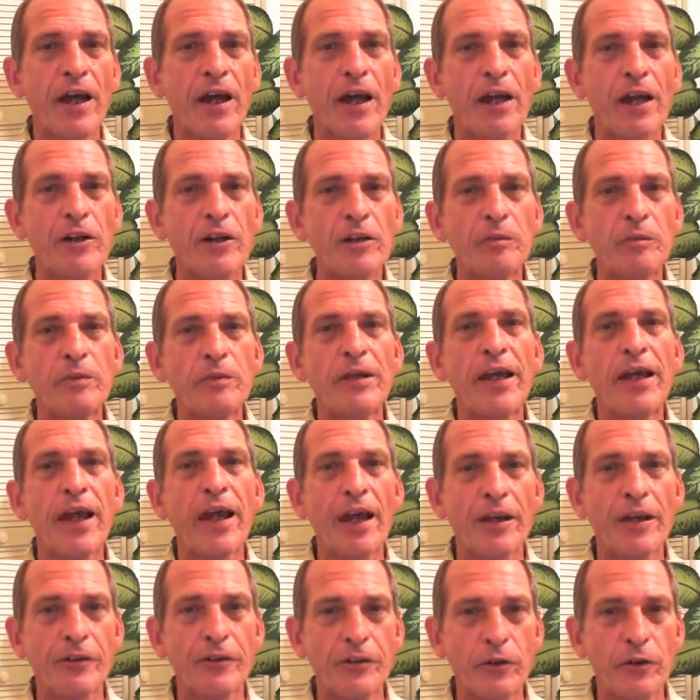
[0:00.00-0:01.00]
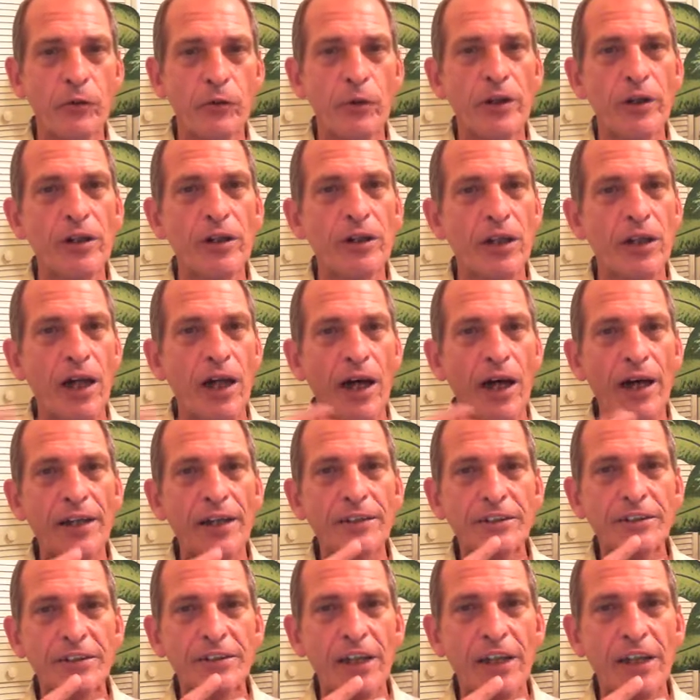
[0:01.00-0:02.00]
and you began to
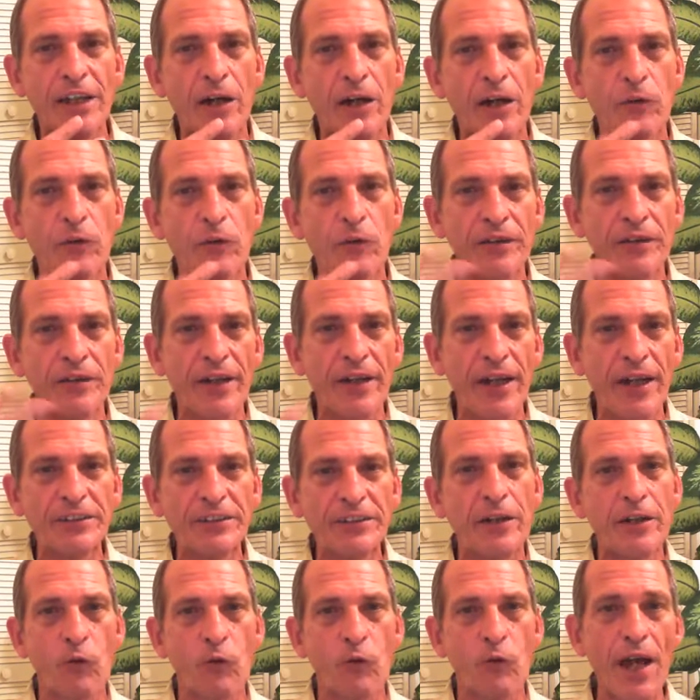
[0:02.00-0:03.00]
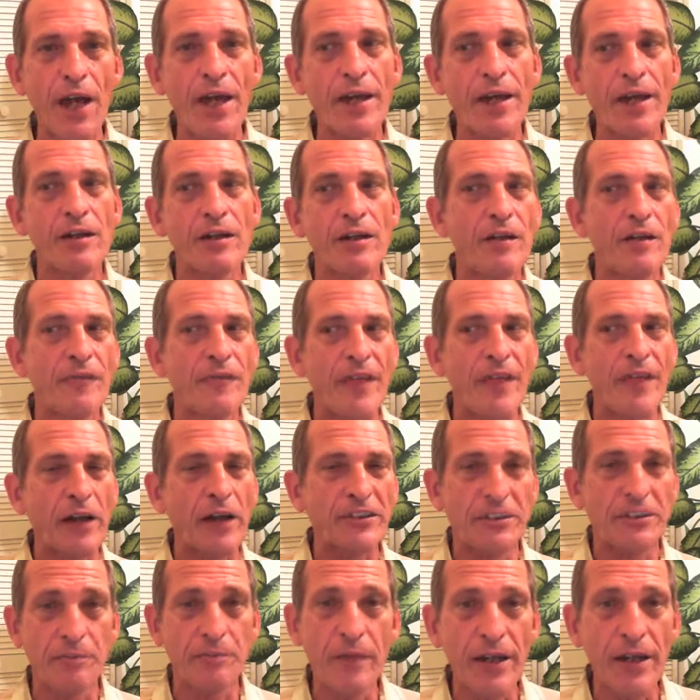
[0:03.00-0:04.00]
realize that when they said Ray,
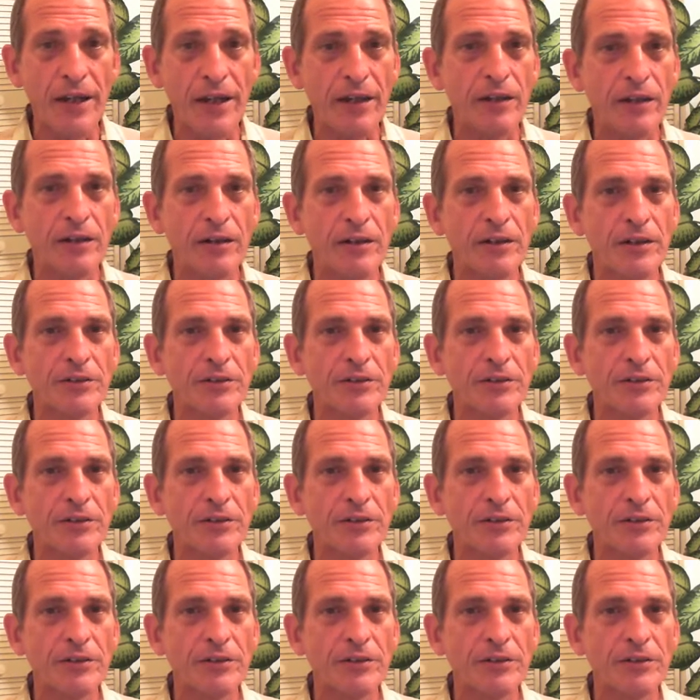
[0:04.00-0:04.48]
that's me.